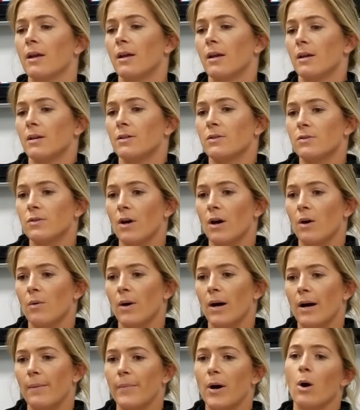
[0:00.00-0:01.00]

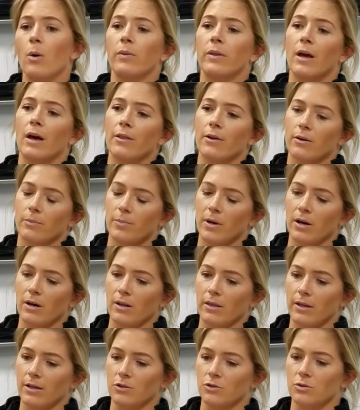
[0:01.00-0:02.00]
So, the other part of
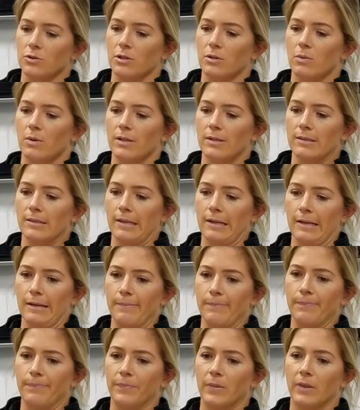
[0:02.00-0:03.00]
the history was
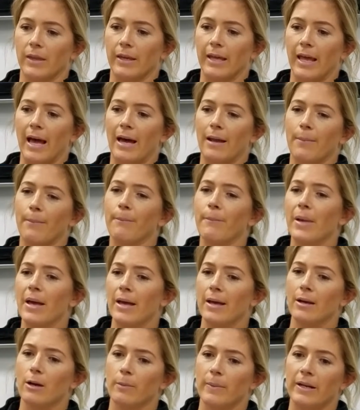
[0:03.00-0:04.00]
the cat
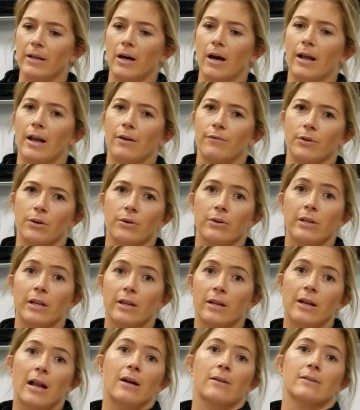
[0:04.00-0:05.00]
may or may not have
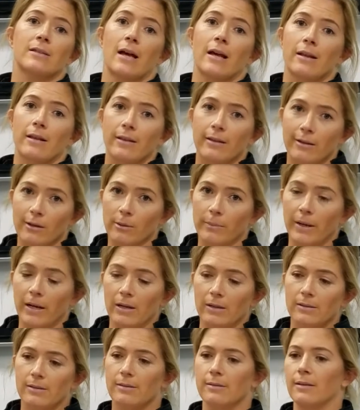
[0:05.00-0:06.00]
urinated outside of the litter
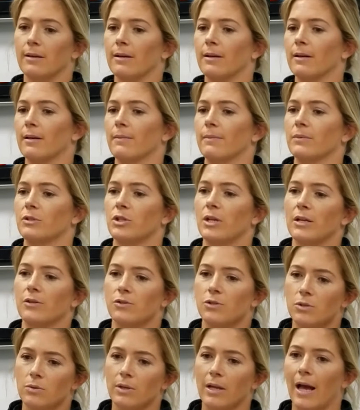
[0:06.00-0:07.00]
box. She has
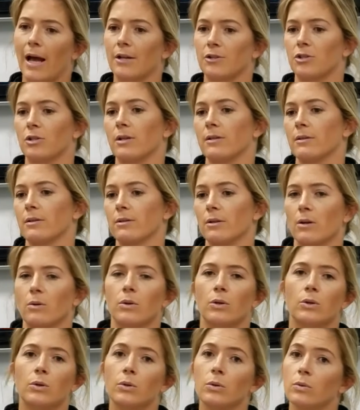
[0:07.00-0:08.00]
2 cats. She doesn't know
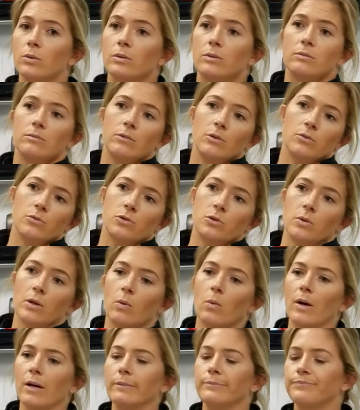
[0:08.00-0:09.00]
who's doing
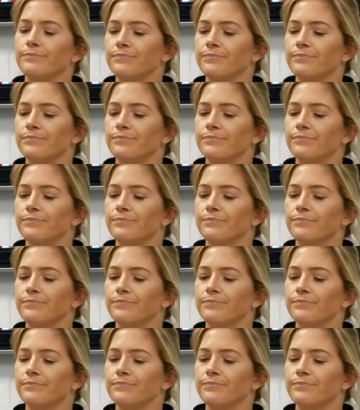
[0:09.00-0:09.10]
what.